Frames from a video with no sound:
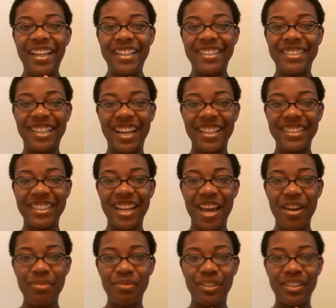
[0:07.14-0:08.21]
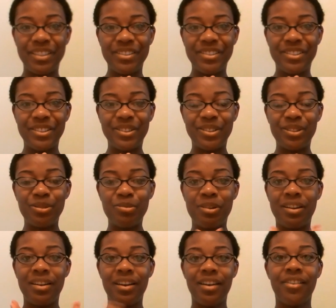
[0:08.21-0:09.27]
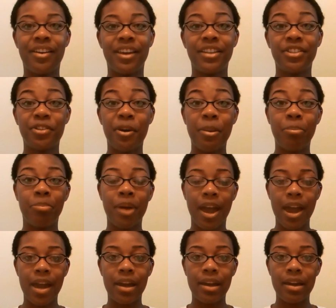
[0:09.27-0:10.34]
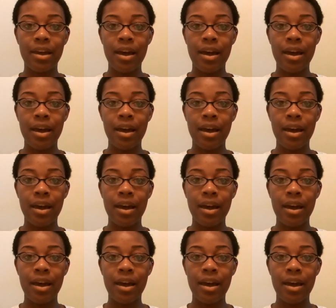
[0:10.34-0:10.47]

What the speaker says: Guys, it hot my YouTube. Okay, so I'm back.